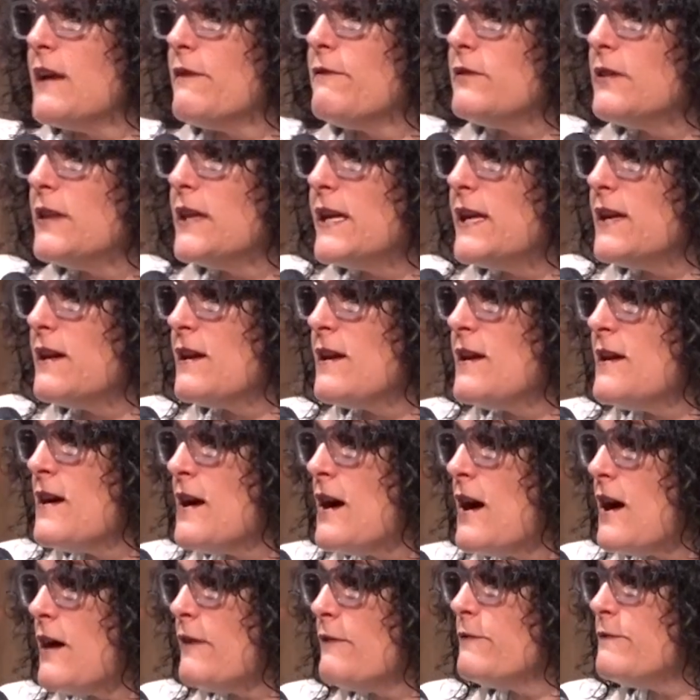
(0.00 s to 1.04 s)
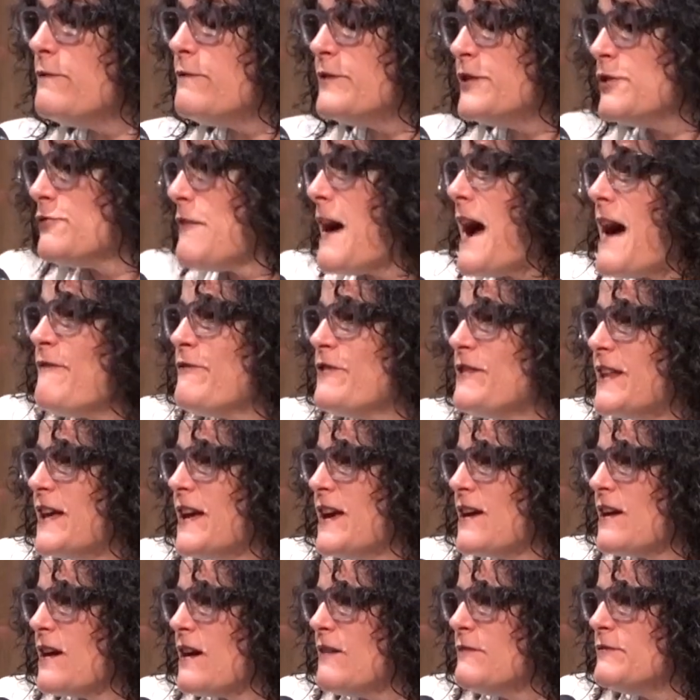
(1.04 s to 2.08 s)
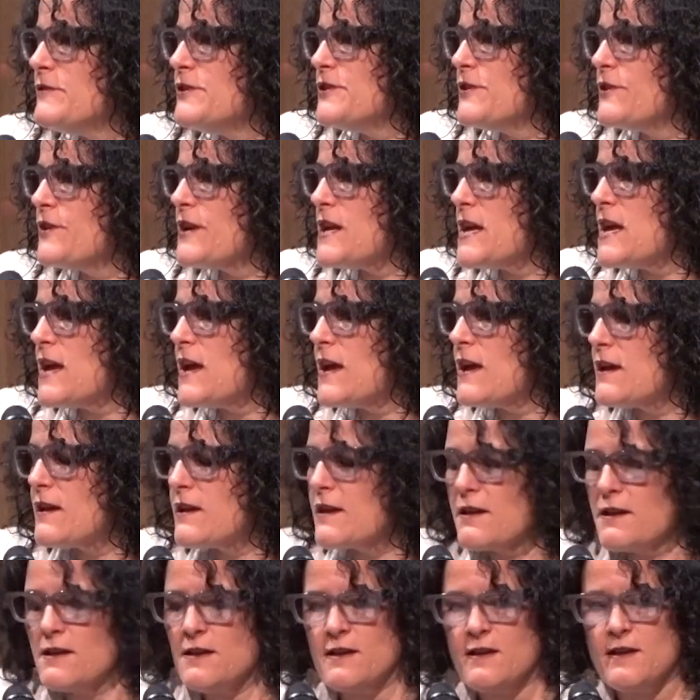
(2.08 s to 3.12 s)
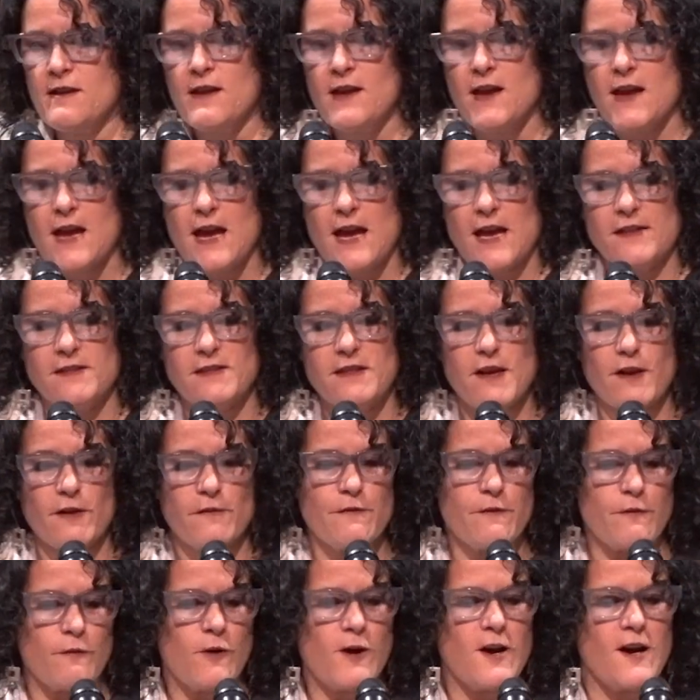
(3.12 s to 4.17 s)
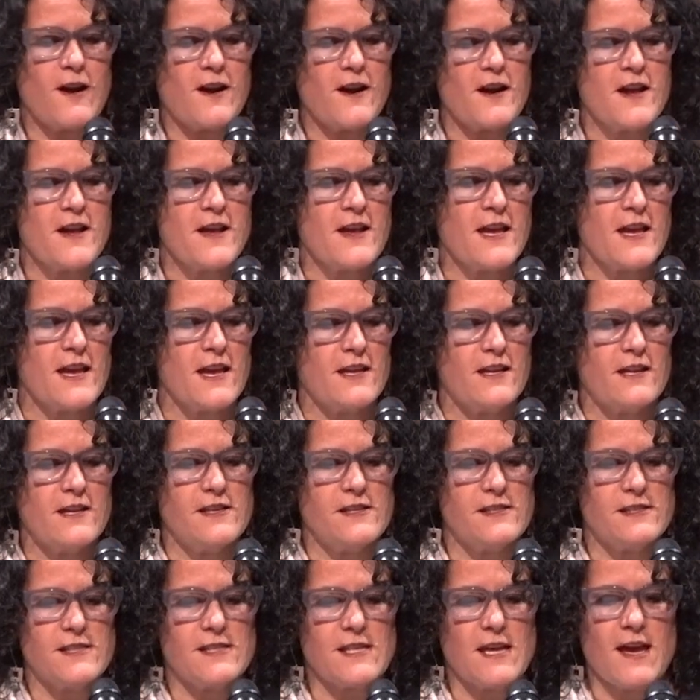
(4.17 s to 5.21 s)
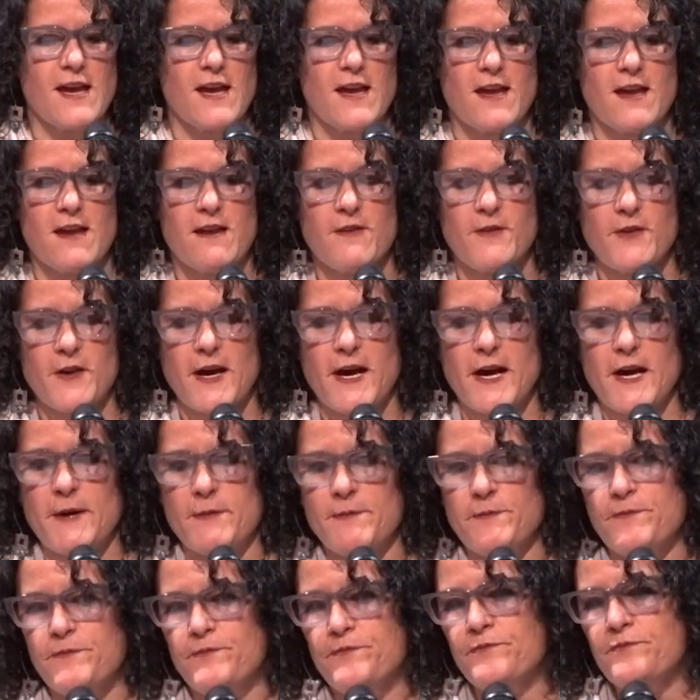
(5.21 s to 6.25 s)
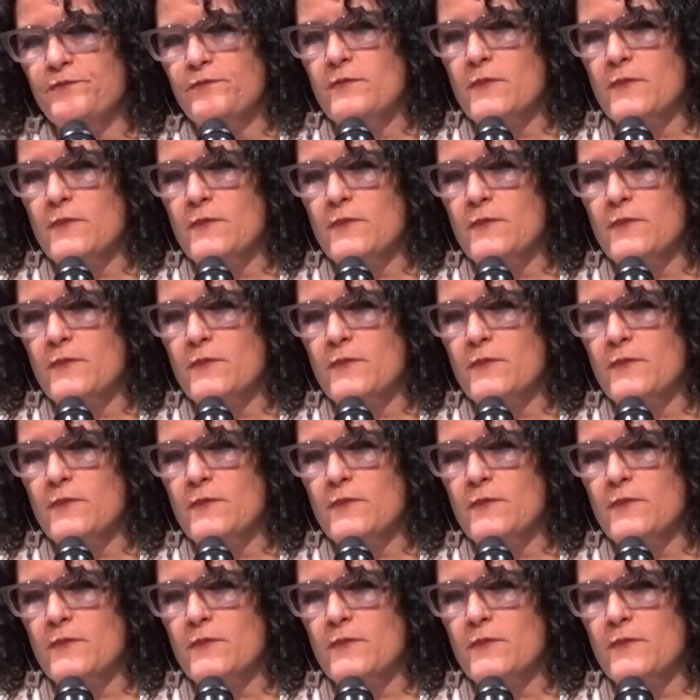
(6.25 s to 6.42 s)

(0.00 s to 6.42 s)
of traveling, of journeying, and therefore it is an